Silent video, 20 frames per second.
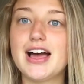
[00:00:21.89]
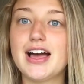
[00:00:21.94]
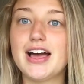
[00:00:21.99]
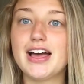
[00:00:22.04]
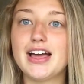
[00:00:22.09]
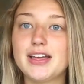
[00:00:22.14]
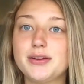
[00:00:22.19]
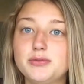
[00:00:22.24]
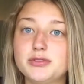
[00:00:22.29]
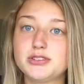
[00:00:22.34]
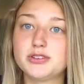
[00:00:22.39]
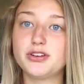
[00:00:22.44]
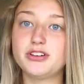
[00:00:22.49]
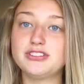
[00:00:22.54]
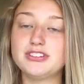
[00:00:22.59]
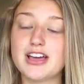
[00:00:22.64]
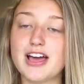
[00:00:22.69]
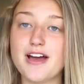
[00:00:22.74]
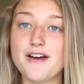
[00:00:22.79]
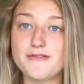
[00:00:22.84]
I was
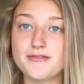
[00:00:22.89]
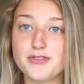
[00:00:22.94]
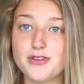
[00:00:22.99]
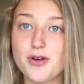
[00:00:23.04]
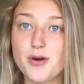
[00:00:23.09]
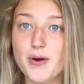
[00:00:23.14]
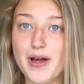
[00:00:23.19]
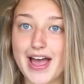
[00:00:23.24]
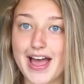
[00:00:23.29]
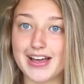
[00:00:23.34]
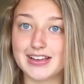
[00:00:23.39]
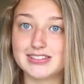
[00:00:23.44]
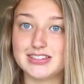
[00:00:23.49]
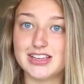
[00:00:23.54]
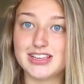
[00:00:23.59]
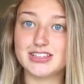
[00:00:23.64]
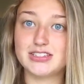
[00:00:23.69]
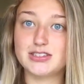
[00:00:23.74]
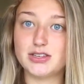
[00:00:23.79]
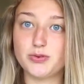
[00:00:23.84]
going to have no
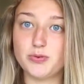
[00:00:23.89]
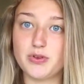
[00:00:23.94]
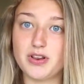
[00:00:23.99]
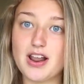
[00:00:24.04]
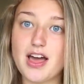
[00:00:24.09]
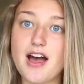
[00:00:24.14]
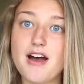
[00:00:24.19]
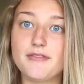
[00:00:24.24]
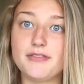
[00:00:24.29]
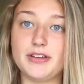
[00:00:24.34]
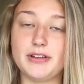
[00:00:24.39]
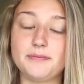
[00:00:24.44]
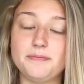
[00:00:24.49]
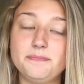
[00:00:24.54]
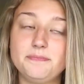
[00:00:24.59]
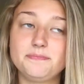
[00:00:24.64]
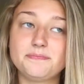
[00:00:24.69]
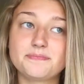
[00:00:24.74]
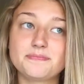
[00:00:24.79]
access to an oven.